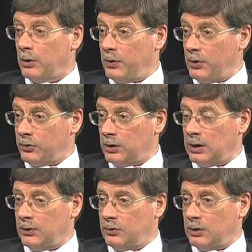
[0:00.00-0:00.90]
Well, the first thing
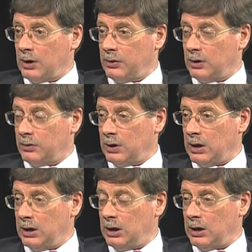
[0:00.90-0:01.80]
is that I think that
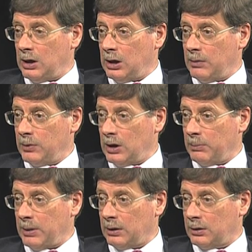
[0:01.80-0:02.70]
any
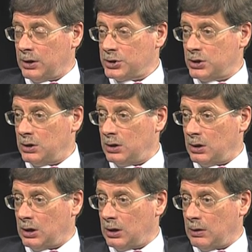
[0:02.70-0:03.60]
young
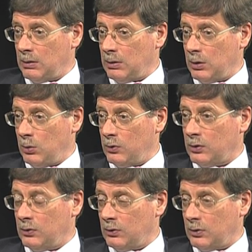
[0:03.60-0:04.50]
Bangladeshi who is
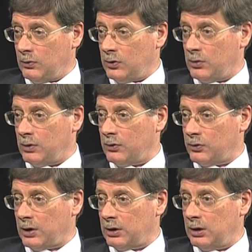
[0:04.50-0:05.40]
considering
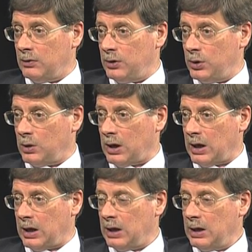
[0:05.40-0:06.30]
studying in the
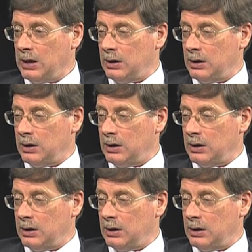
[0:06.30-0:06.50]
UK